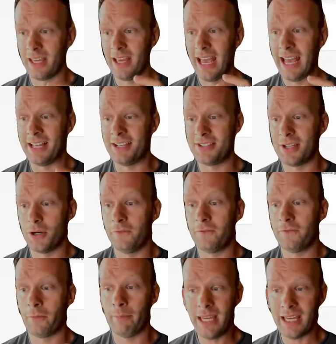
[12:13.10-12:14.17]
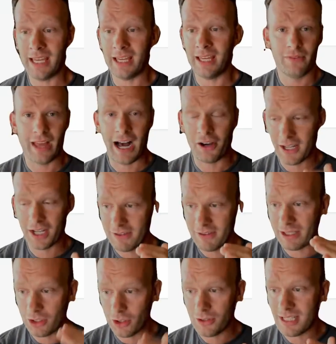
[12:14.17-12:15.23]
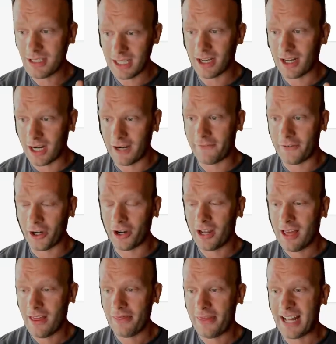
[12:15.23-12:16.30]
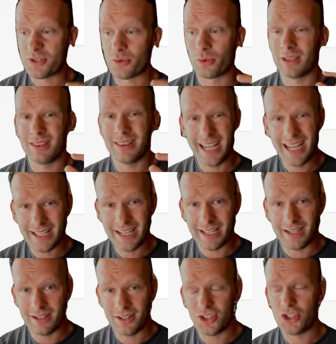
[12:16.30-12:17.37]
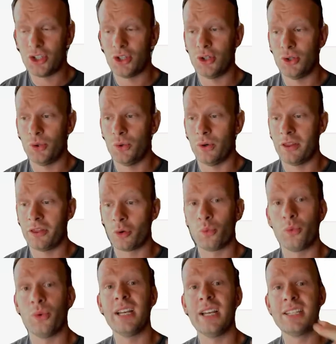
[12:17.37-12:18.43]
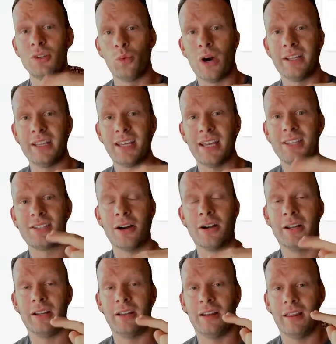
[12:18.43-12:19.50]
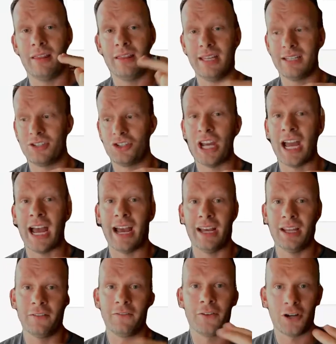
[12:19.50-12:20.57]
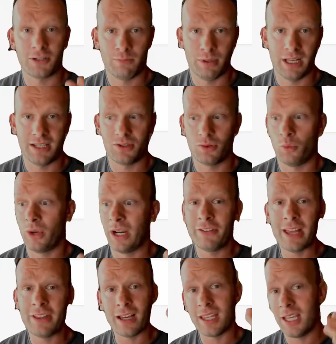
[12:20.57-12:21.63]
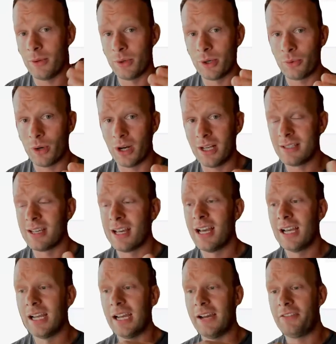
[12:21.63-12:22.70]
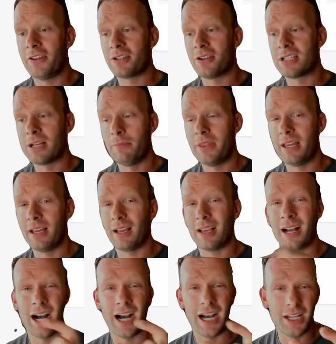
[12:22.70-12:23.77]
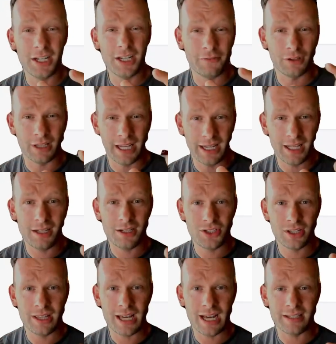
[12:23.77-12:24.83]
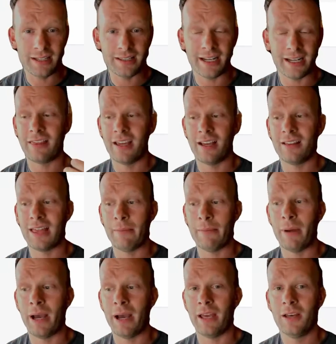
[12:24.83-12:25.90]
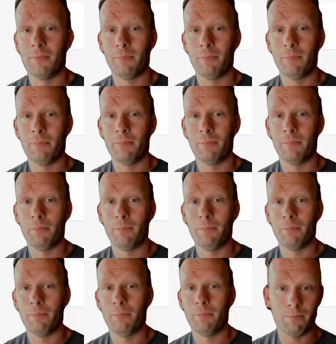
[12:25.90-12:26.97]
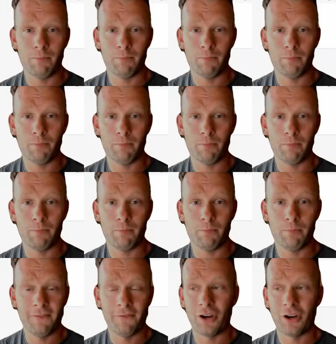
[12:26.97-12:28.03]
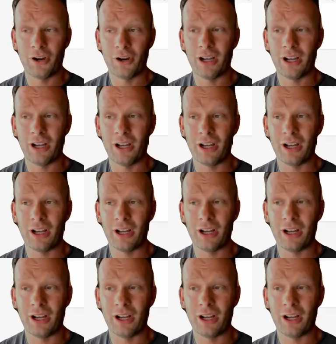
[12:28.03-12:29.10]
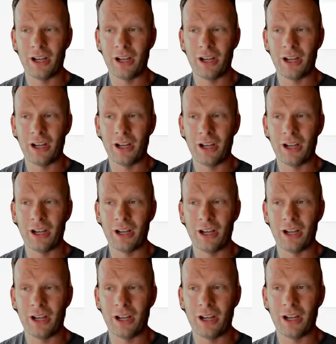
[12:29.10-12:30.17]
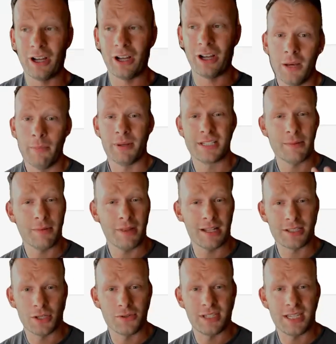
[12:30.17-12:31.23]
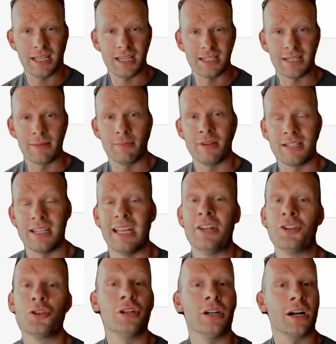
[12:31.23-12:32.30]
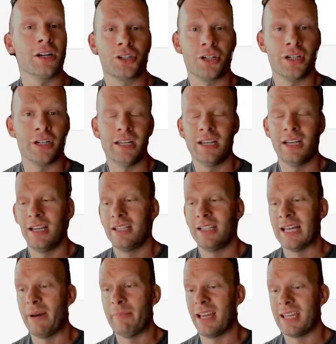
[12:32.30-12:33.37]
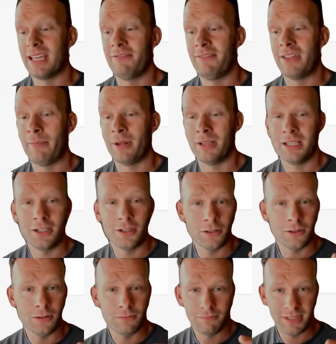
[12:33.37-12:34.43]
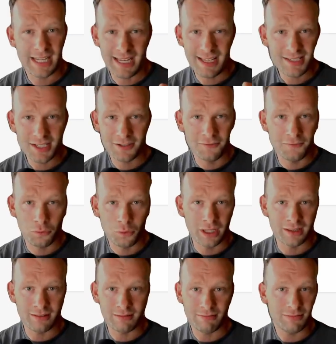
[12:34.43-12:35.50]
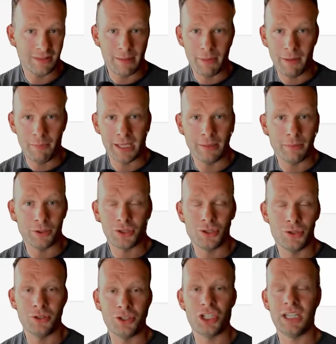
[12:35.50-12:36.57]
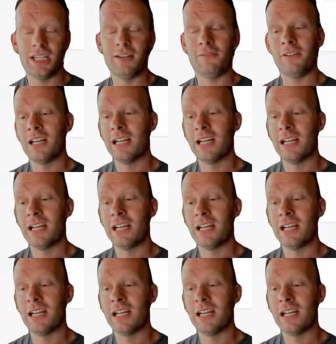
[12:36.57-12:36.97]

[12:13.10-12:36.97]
And so for me, I'll give them a low ticket offer that's related to the reason why they started this chat in the first place. Whatever that keyword was, if there's something kind of related to that I think they might be interested in purchasing for a low ticket offer, that's the link I'm going to send them. But something that's low ticket, something that's introductory, that might give them a little taste of what they might be able to achieve,